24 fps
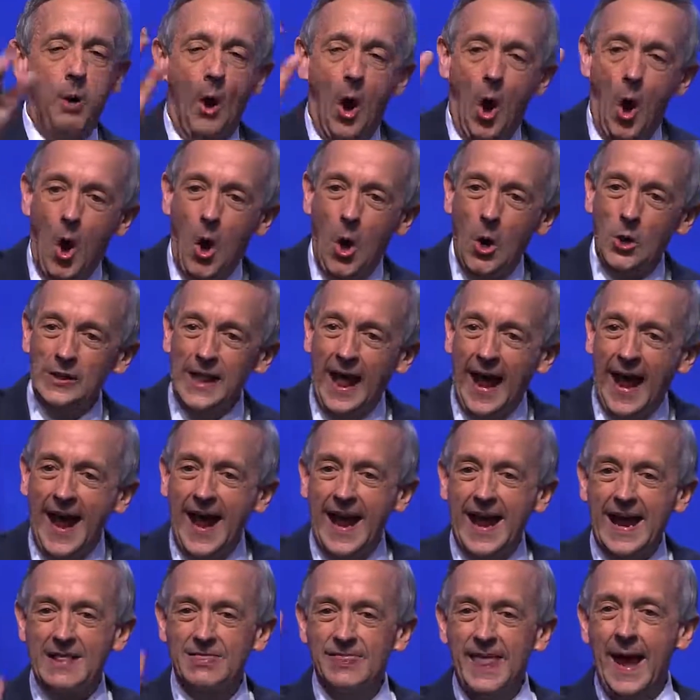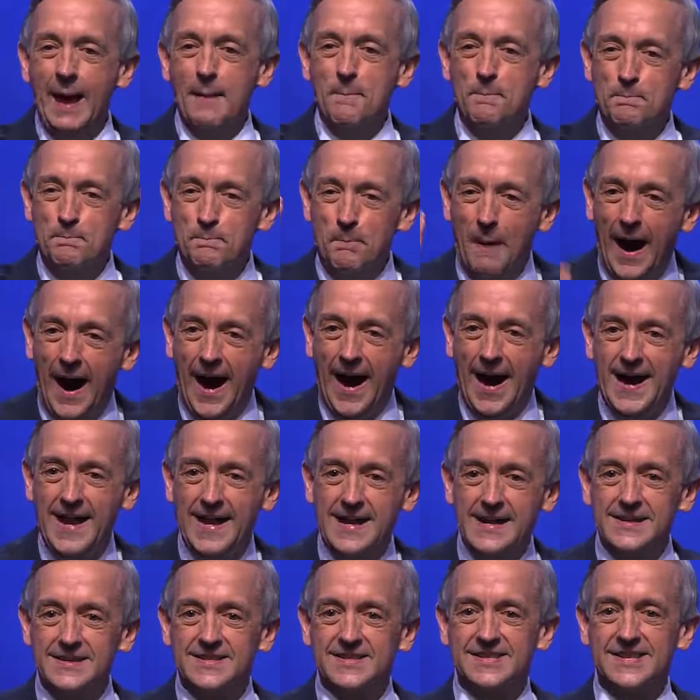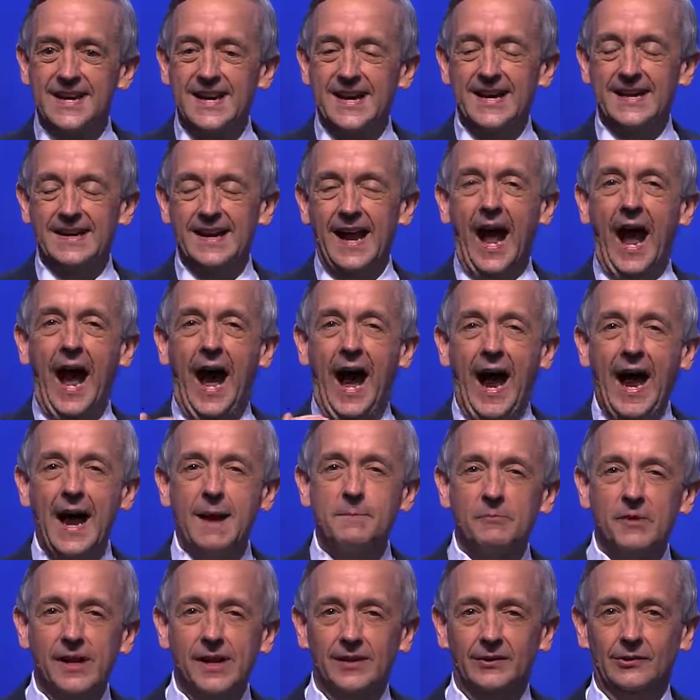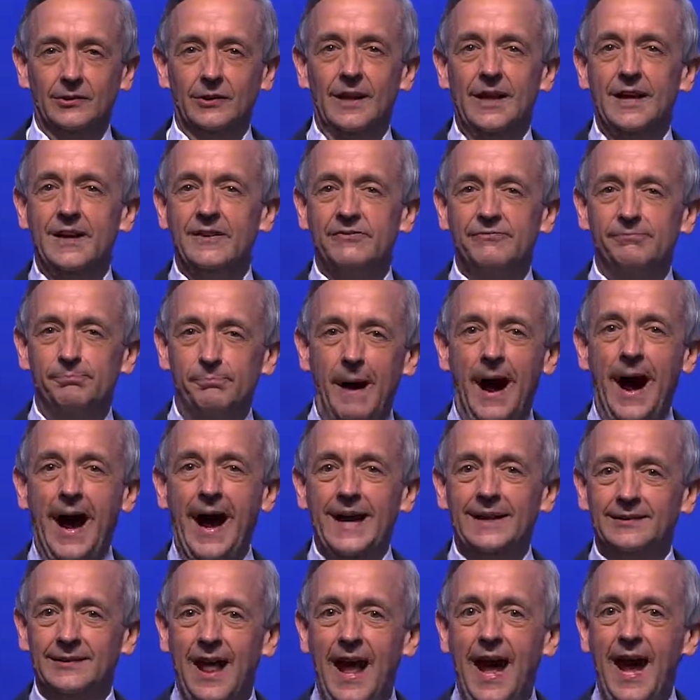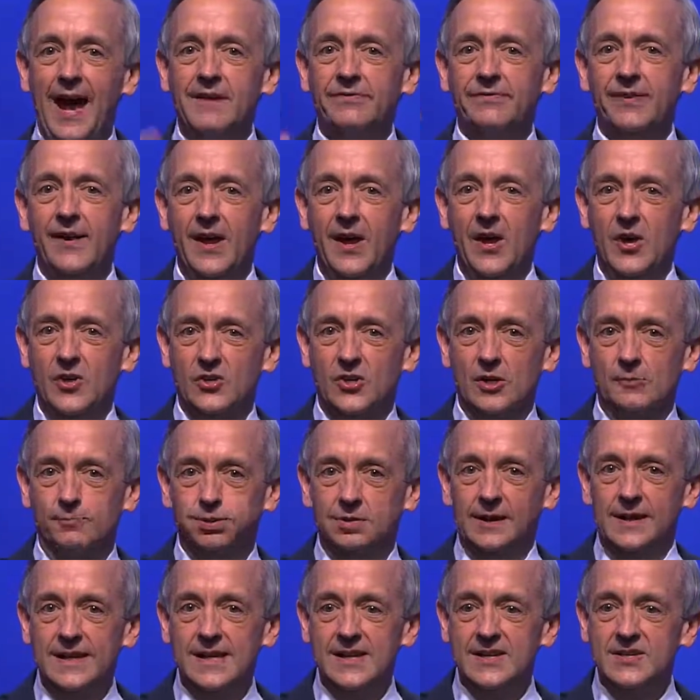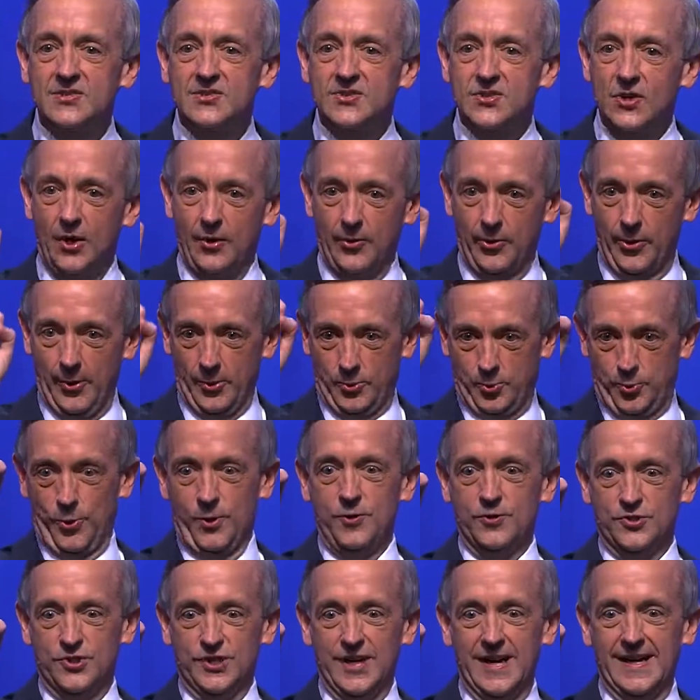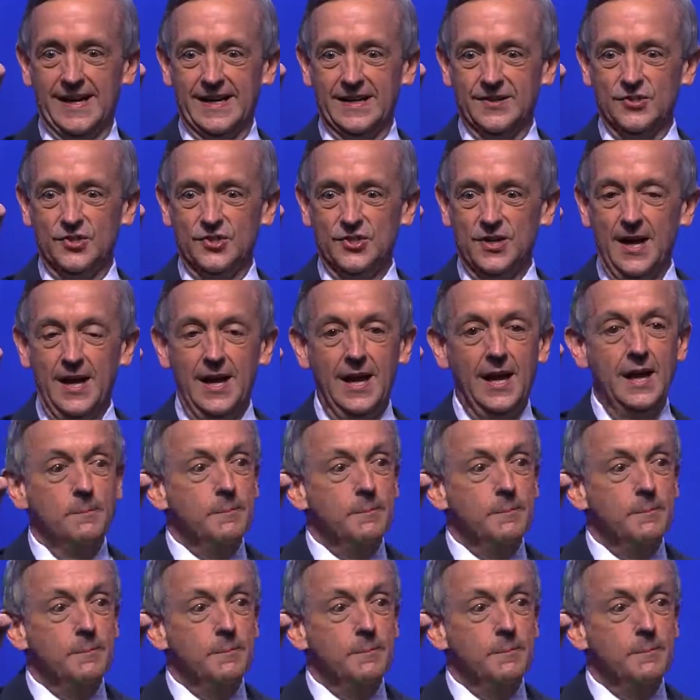Paul had that mindset, I'm going to live my life to please the true judge,